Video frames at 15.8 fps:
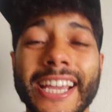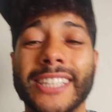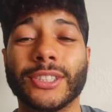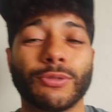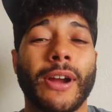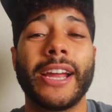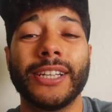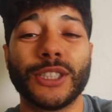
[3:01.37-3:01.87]

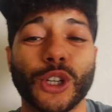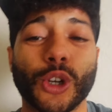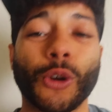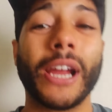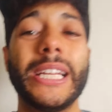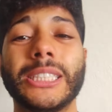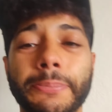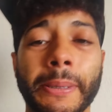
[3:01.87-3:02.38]
Yes, Ryan's a
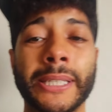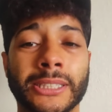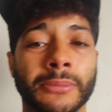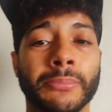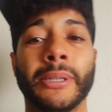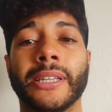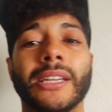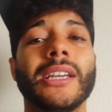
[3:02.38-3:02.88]
great
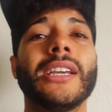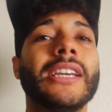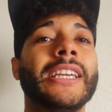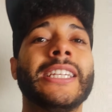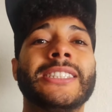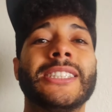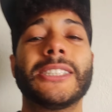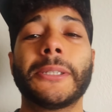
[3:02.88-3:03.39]
specimen.
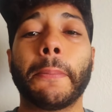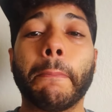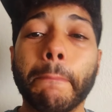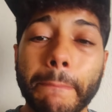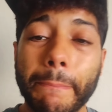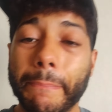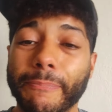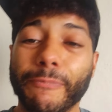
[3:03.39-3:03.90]
He's just a
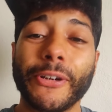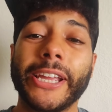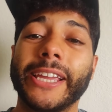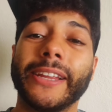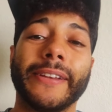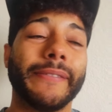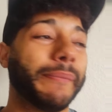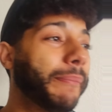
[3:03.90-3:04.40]

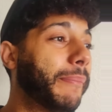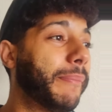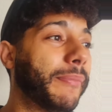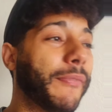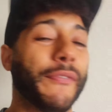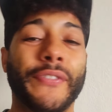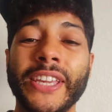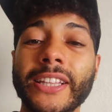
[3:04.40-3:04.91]
freaking
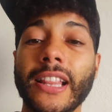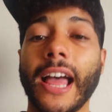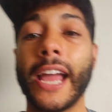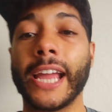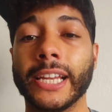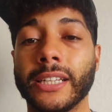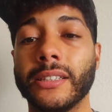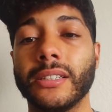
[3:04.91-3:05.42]

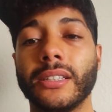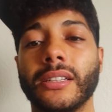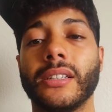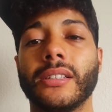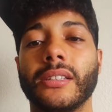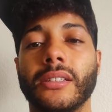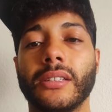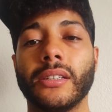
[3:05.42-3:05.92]
feline.
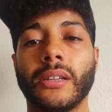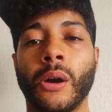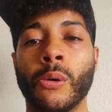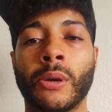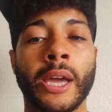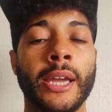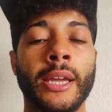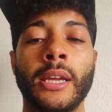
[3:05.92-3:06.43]

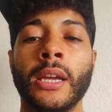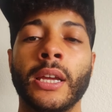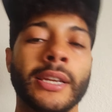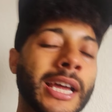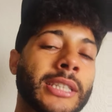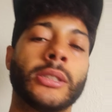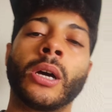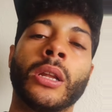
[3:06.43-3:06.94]
Okay,
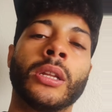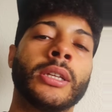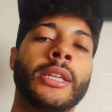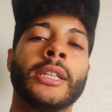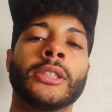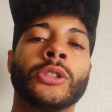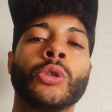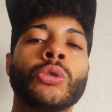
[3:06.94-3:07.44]
that's all
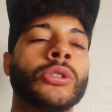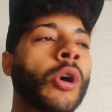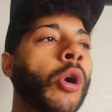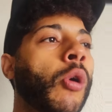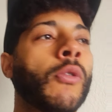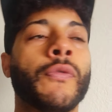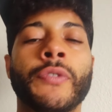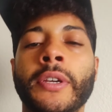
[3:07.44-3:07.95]
it is. Dude's a
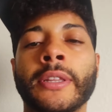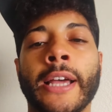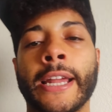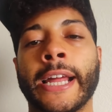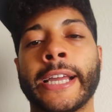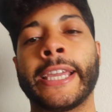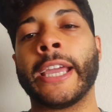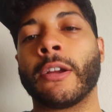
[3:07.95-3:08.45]
whole
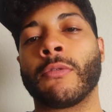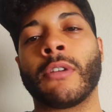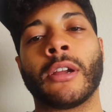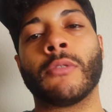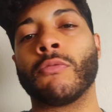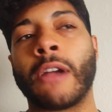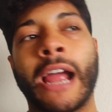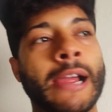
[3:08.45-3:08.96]
feline. I can't
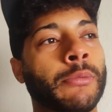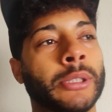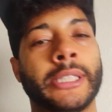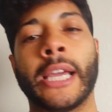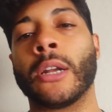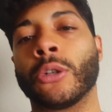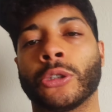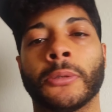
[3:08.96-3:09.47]
ride
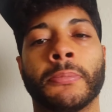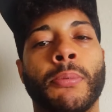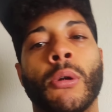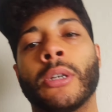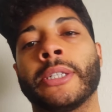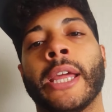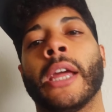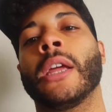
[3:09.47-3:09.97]
with that or
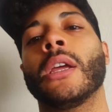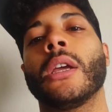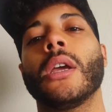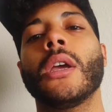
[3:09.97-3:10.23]
support that.